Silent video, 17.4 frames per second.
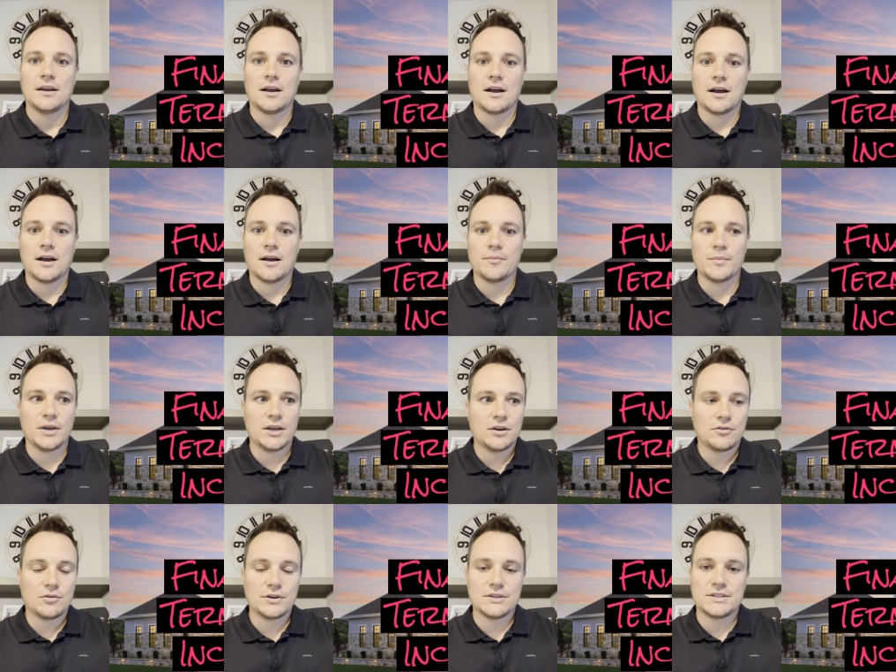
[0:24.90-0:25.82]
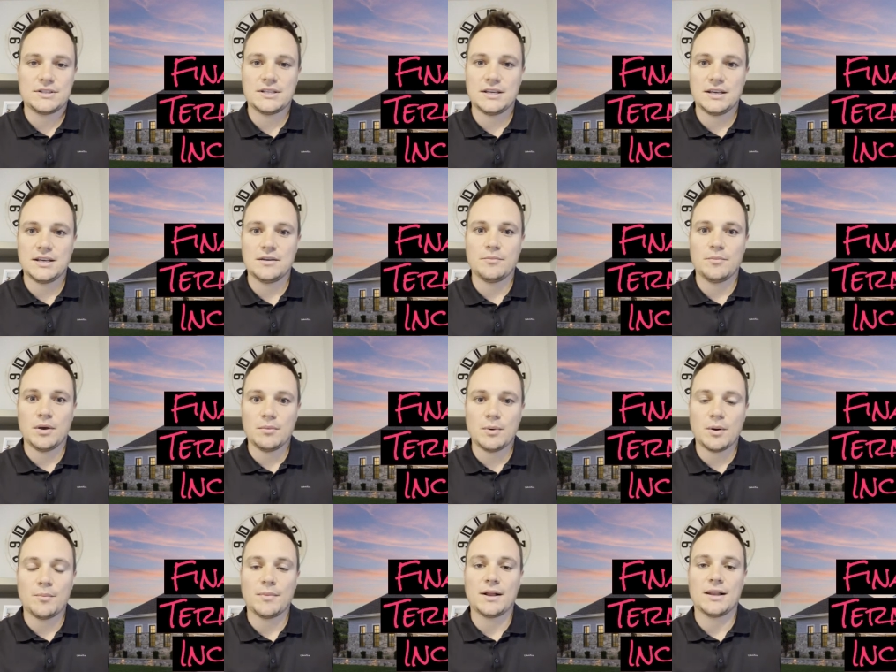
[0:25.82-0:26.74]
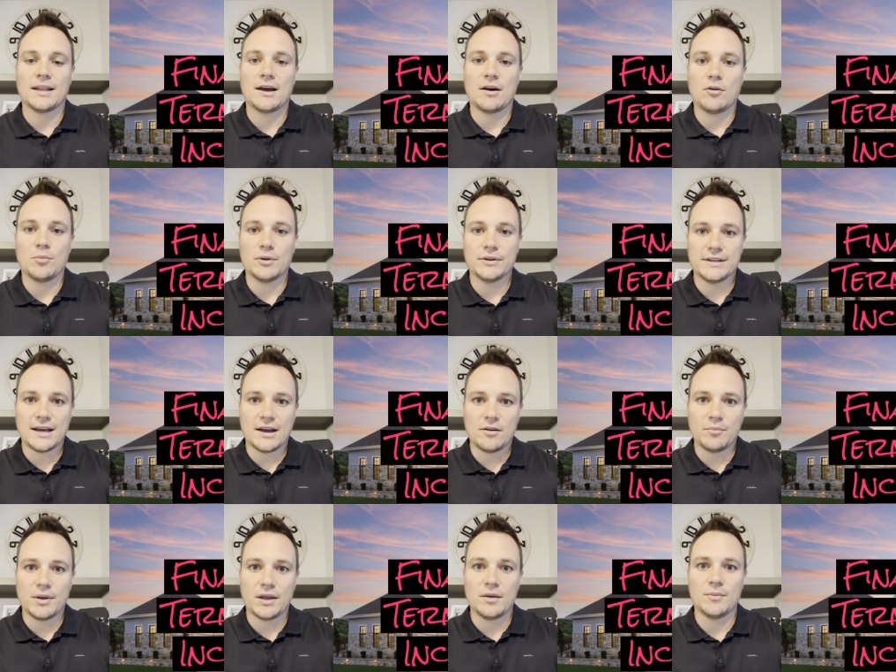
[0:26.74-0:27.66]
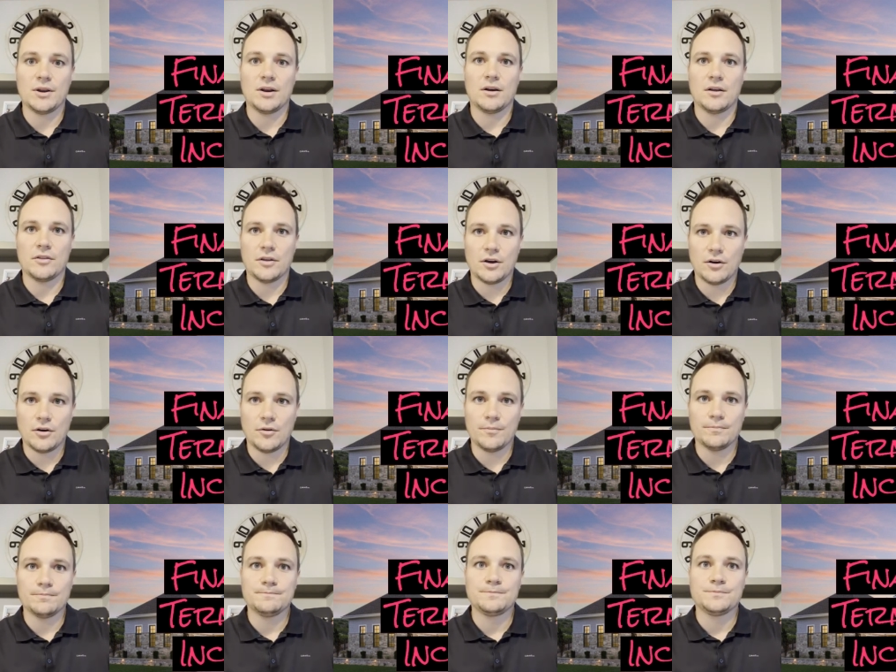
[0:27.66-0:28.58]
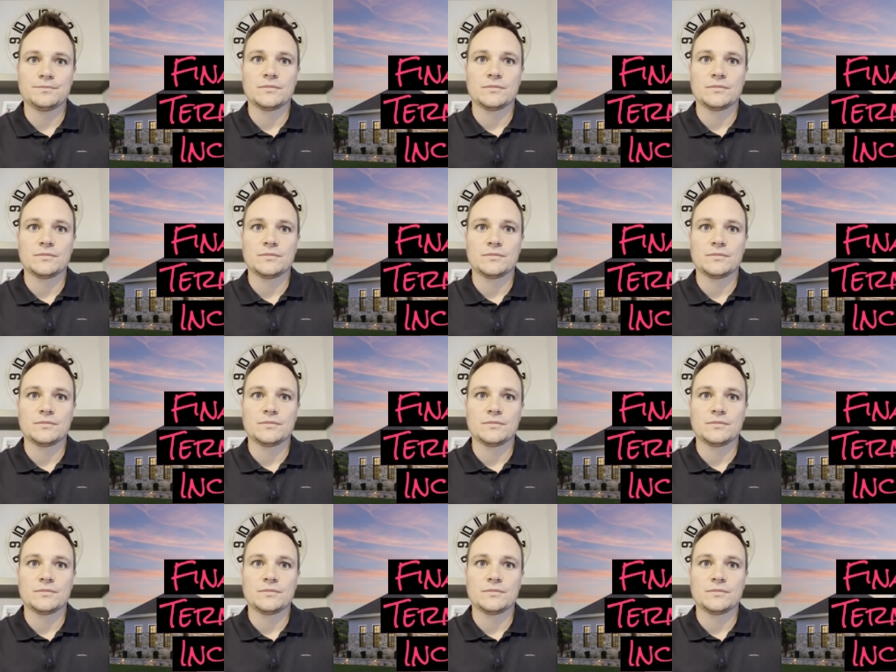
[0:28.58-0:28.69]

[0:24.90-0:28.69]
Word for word: um, increase the minimum allowable down payment on the home.